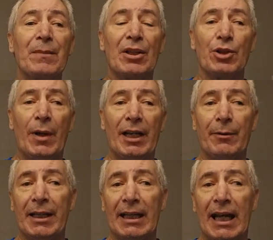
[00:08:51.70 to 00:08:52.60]
So
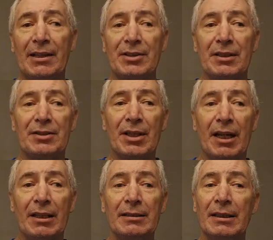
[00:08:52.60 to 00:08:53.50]
anyway, guys, it's
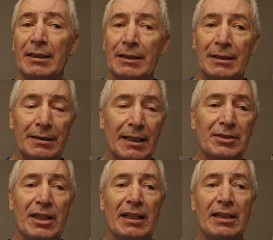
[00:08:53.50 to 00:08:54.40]
like I
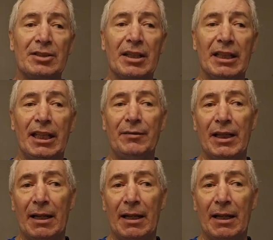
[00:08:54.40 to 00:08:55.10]
said, it's in the evening.